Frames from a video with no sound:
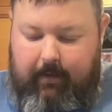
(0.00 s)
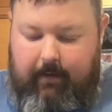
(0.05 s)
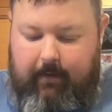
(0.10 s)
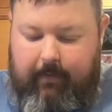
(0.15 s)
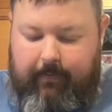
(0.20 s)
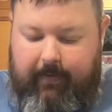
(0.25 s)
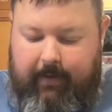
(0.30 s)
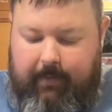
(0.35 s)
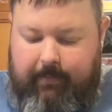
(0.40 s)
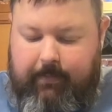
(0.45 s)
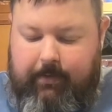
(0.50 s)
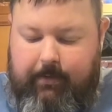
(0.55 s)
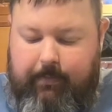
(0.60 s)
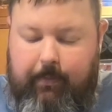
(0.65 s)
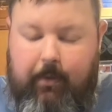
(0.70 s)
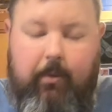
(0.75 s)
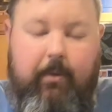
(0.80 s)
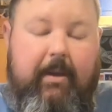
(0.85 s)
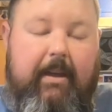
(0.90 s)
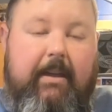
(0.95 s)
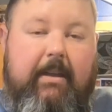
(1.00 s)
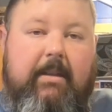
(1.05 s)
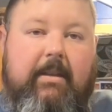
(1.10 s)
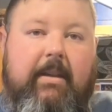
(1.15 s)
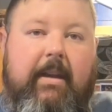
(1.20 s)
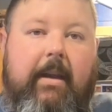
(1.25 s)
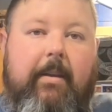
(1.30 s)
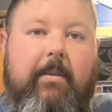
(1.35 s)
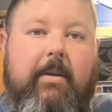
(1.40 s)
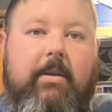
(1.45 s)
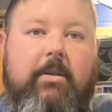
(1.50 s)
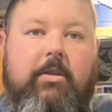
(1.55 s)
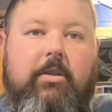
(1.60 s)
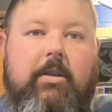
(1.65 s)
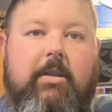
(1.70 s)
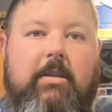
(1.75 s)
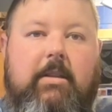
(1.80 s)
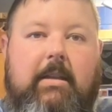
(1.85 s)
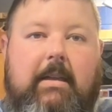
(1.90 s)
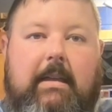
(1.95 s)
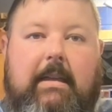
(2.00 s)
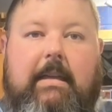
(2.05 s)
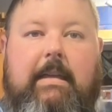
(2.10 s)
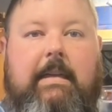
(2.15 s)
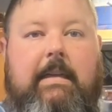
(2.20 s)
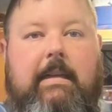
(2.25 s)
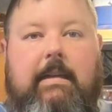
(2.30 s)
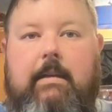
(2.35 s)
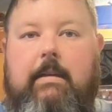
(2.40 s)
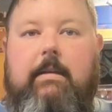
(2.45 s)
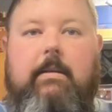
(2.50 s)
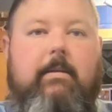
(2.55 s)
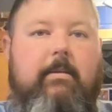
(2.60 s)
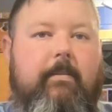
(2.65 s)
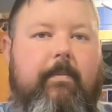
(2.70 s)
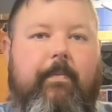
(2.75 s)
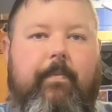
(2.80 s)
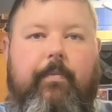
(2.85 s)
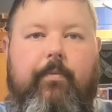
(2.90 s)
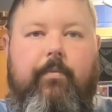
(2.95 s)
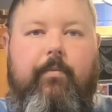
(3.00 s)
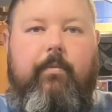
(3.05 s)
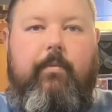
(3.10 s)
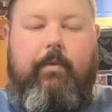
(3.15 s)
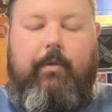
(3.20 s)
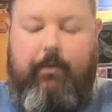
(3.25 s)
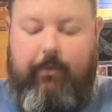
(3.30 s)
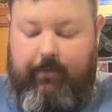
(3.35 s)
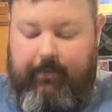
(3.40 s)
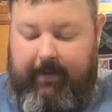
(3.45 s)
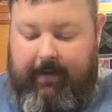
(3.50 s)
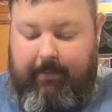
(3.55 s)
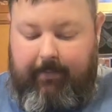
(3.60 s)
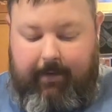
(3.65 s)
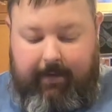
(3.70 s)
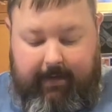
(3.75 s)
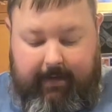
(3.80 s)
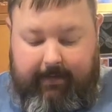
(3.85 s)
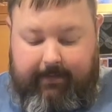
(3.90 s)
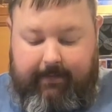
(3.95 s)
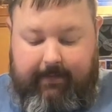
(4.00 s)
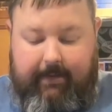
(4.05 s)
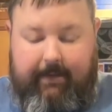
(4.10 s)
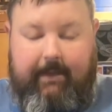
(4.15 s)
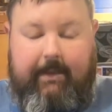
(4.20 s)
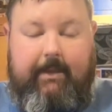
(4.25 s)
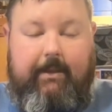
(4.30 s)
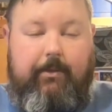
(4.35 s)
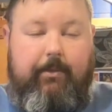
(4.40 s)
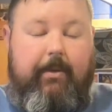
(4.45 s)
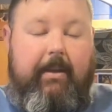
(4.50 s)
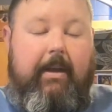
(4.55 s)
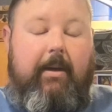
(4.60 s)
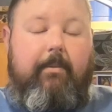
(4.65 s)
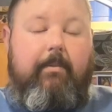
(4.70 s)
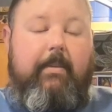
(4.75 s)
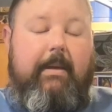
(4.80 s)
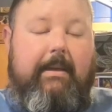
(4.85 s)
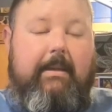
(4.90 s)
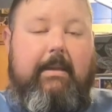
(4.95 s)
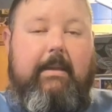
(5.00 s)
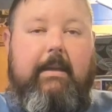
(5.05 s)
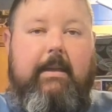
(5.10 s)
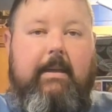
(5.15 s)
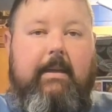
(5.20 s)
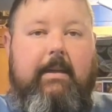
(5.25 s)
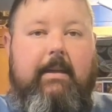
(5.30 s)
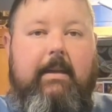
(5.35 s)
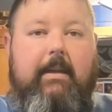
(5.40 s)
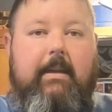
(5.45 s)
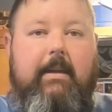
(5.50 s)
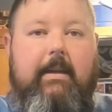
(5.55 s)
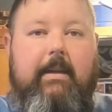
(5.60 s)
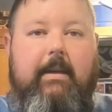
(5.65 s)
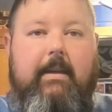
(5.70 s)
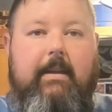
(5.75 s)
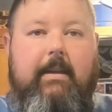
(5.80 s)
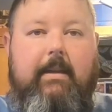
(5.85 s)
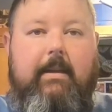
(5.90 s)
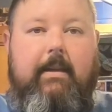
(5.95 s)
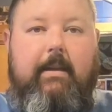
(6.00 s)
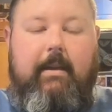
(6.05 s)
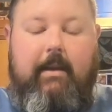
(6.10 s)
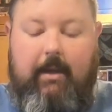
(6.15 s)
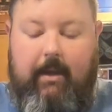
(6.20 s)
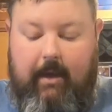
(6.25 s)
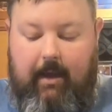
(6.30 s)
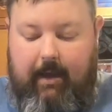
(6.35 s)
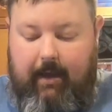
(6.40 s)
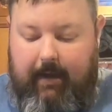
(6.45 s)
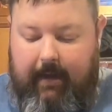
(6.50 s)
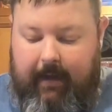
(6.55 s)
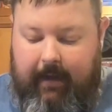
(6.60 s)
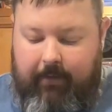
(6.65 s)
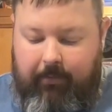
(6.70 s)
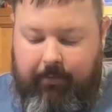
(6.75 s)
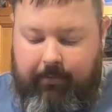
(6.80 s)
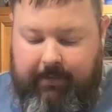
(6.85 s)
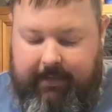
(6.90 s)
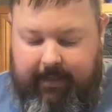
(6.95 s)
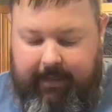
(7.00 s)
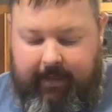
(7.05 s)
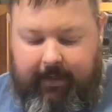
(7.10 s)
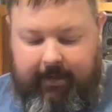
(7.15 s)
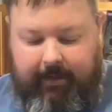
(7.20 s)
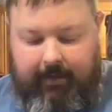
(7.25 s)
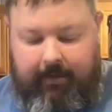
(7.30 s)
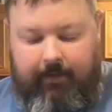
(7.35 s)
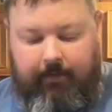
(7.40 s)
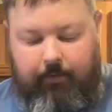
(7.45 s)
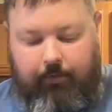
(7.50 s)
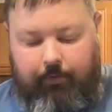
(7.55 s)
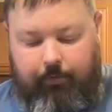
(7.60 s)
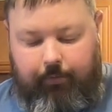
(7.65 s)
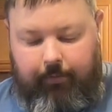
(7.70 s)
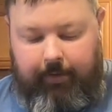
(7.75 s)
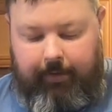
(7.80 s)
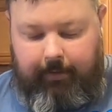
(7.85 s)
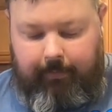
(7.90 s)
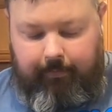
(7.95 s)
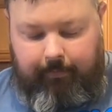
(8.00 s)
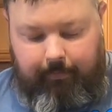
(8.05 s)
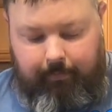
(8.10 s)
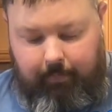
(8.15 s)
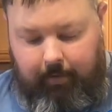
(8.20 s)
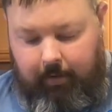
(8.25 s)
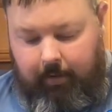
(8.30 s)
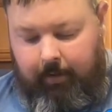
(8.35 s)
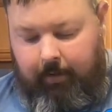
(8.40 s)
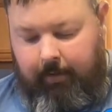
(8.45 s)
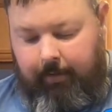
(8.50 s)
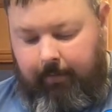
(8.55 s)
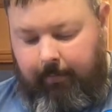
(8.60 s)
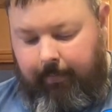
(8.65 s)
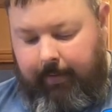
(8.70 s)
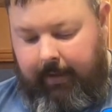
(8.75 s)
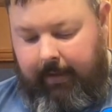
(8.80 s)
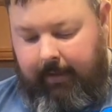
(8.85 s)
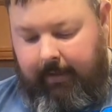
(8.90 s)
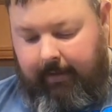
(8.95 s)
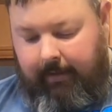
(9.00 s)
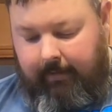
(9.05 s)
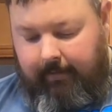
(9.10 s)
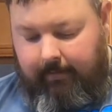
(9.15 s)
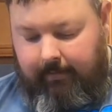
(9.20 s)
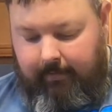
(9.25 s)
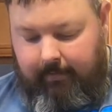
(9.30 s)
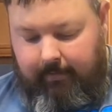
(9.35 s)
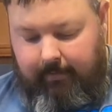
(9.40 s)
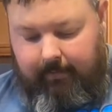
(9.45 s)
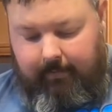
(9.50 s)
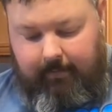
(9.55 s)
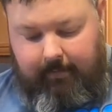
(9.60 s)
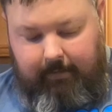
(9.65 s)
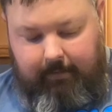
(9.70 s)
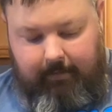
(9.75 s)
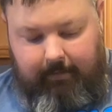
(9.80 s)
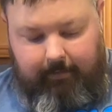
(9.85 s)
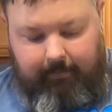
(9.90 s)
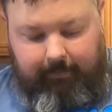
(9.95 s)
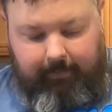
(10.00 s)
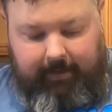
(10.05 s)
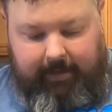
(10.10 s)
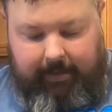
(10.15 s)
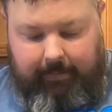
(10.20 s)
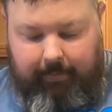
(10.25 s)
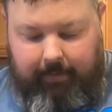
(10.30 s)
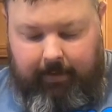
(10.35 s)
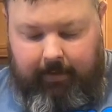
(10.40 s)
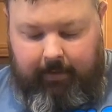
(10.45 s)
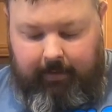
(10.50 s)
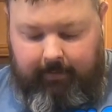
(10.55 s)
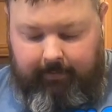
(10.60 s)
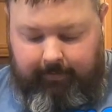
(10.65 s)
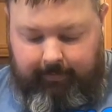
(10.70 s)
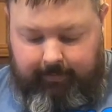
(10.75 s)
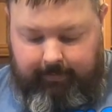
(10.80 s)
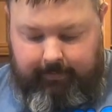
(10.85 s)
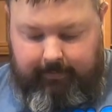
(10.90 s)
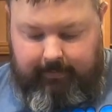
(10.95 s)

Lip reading: If I'm smoking salmon just to eat salmon as it is without mixing it in anything, I will take and trim part of the belly flap off.